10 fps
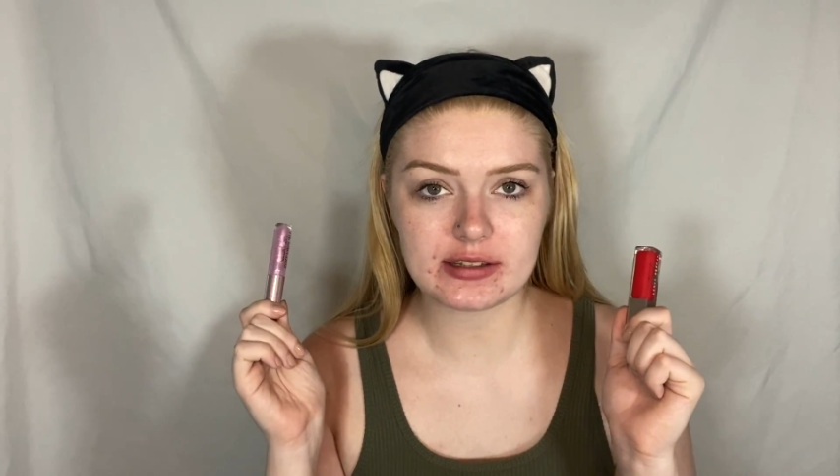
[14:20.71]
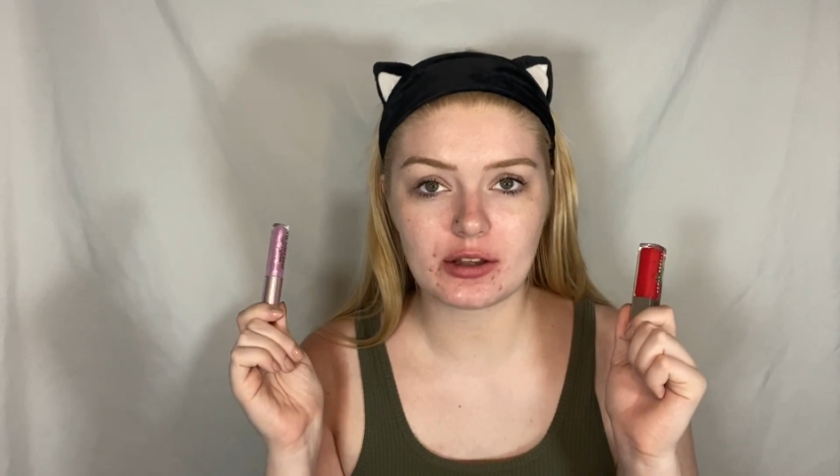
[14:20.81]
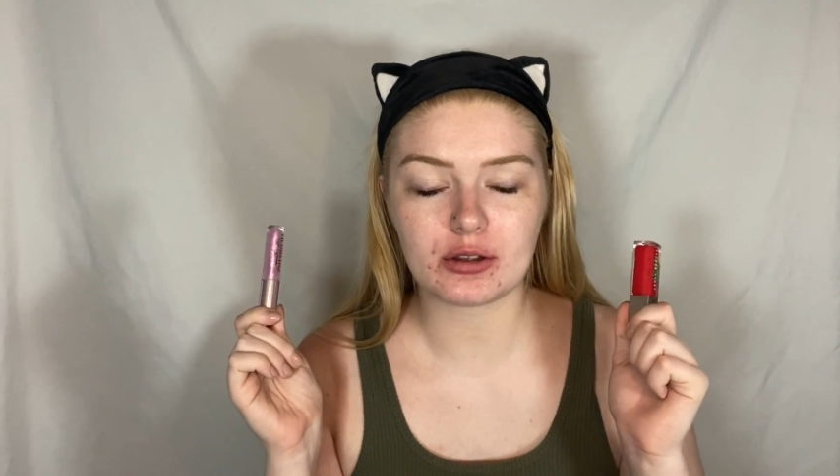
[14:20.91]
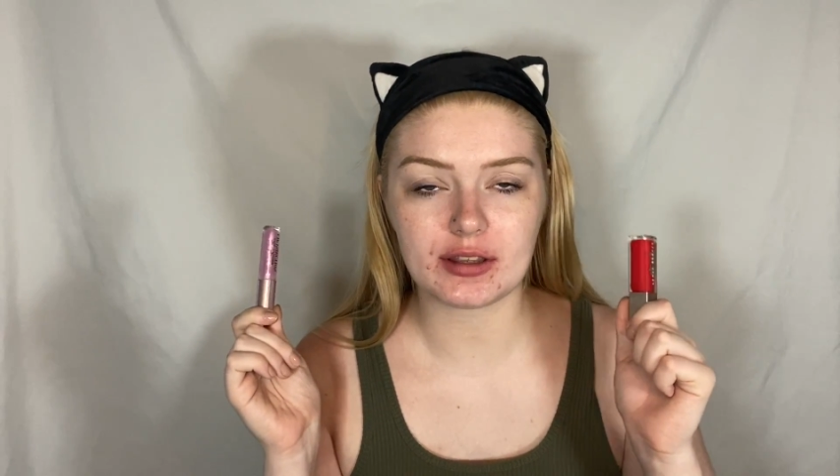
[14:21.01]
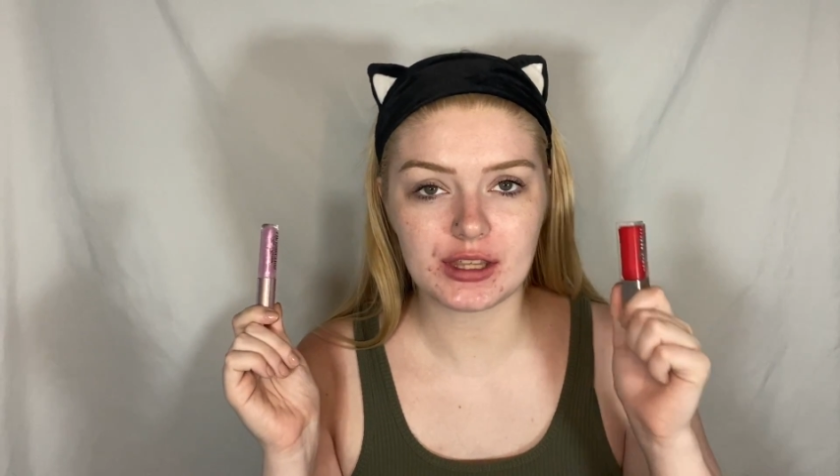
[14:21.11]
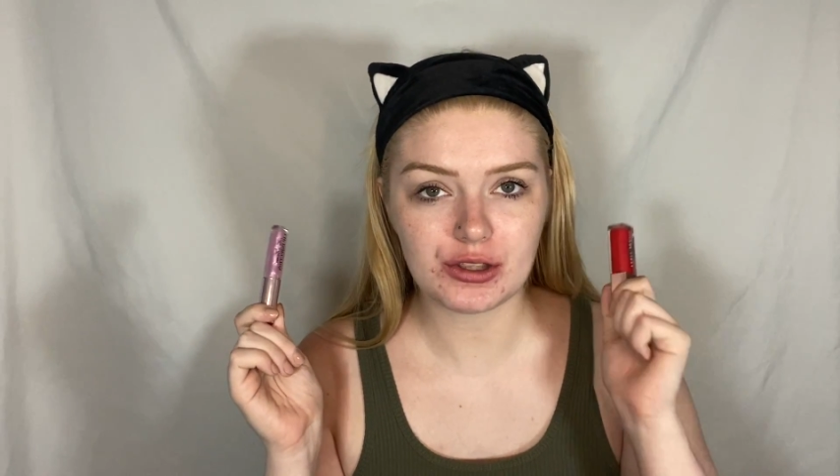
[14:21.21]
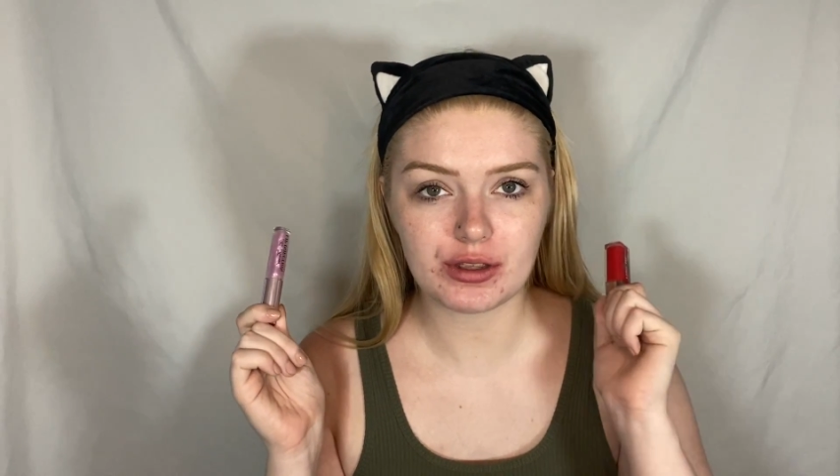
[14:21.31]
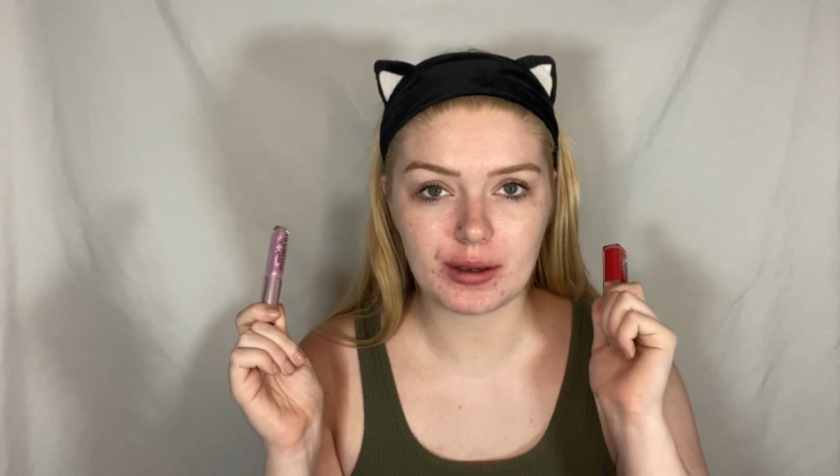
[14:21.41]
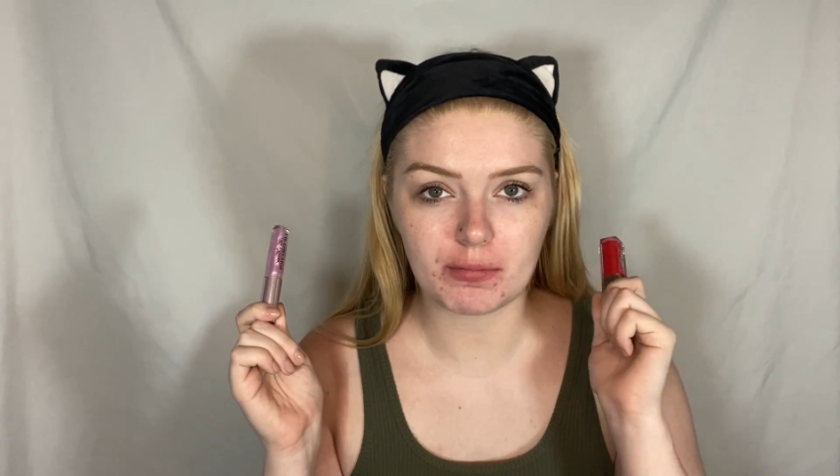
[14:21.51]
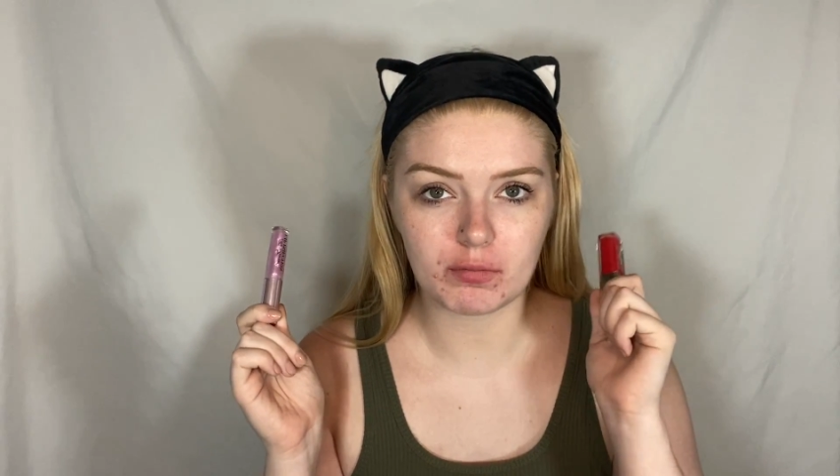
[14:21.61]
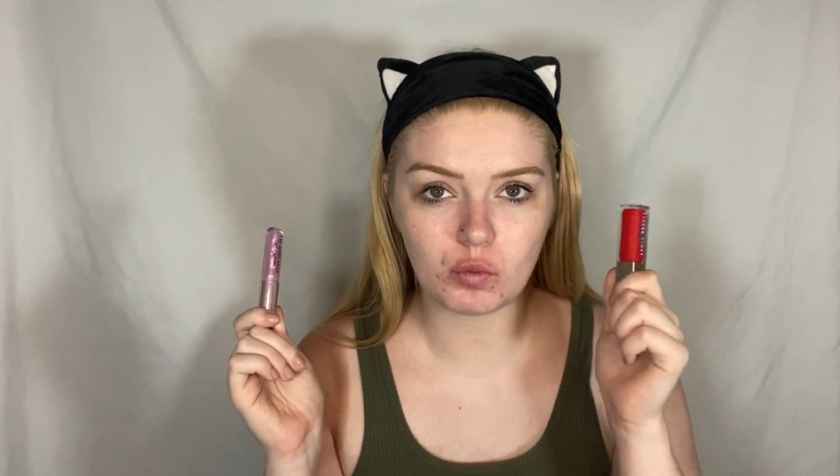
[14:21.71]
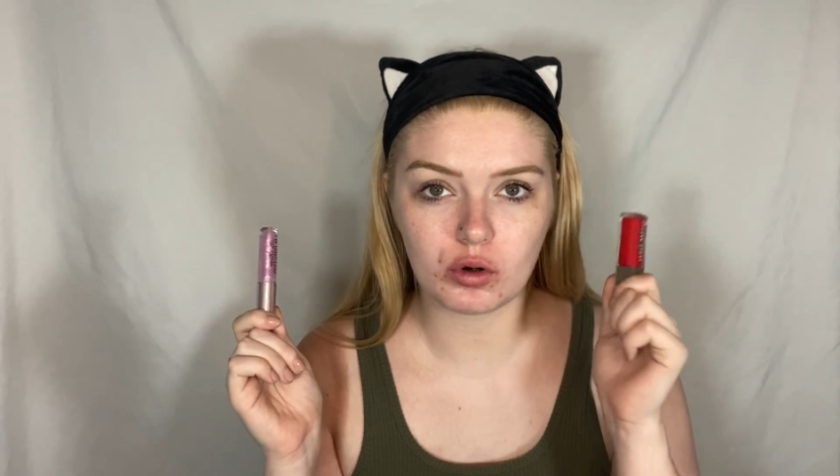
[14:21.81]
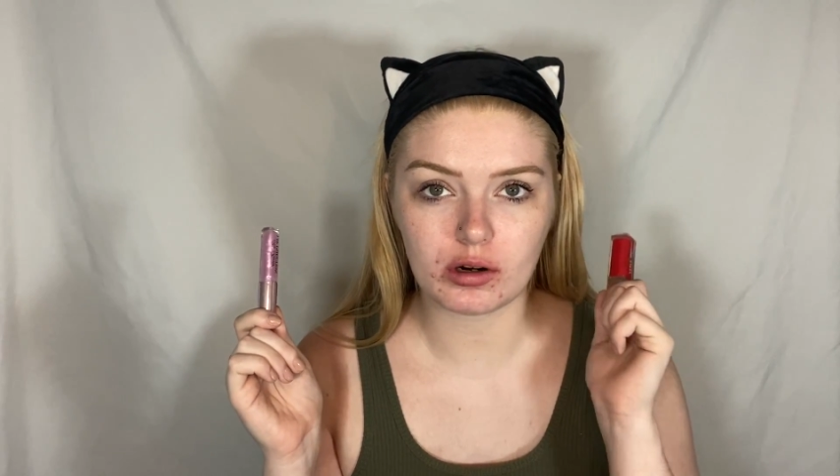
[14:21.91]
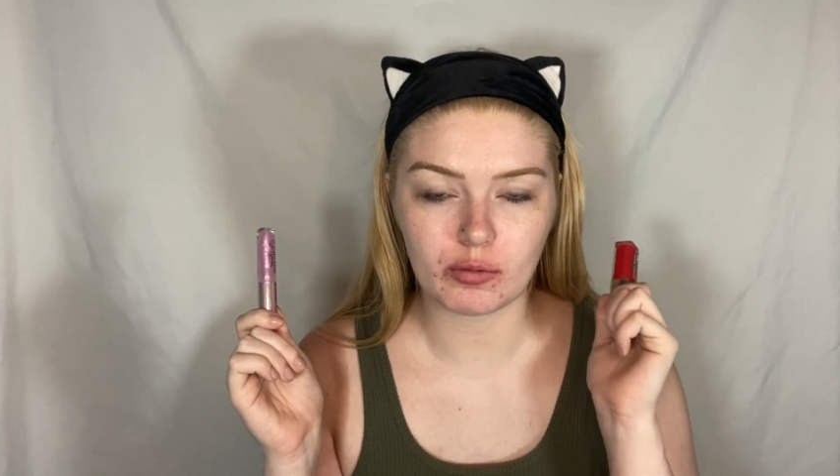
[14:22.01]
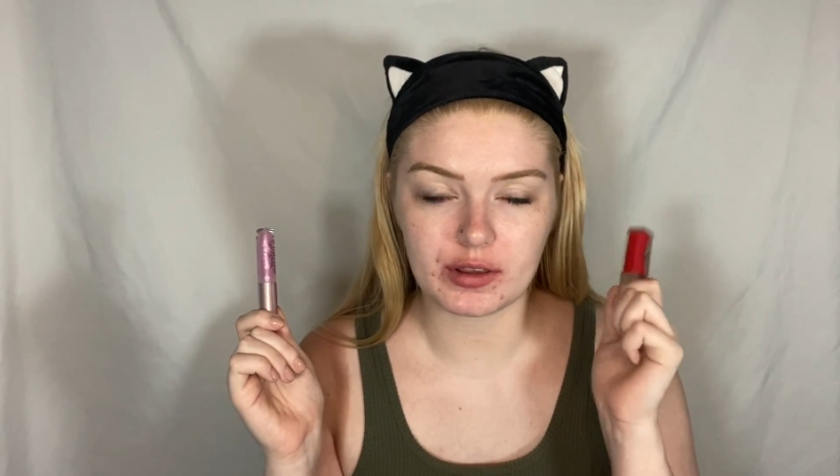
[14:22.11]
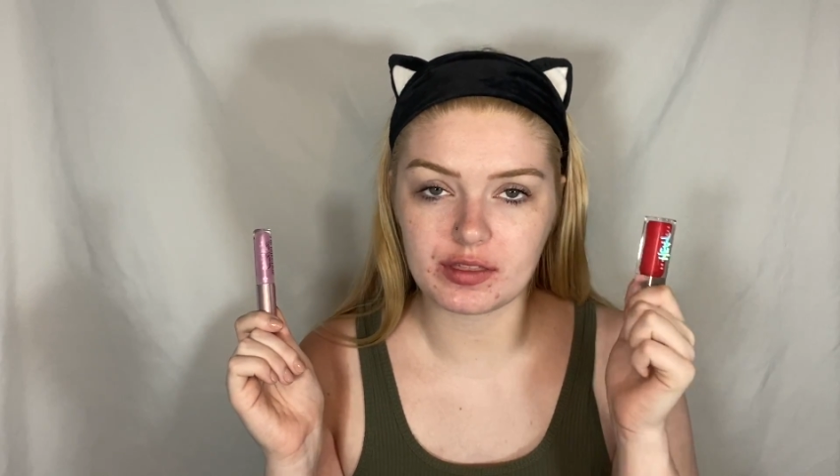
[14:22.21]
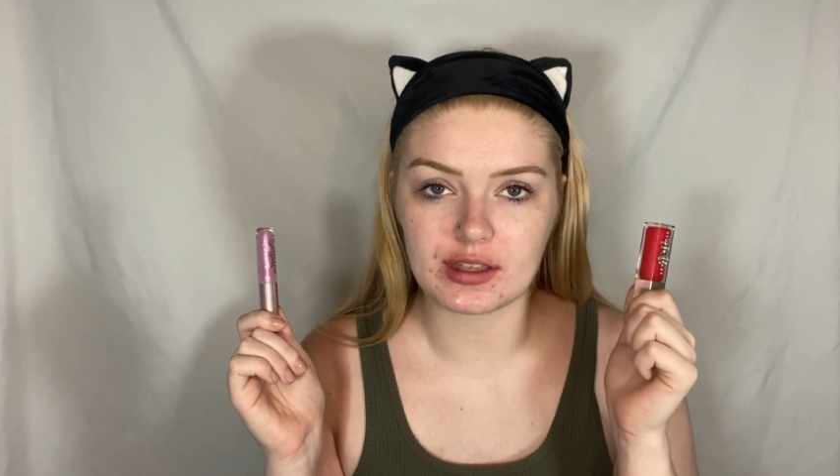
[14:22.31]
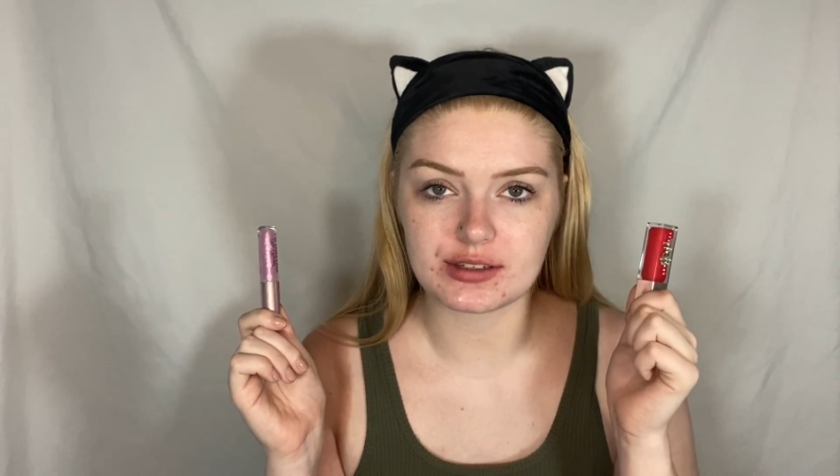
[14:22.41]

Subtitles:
although I think you get more with this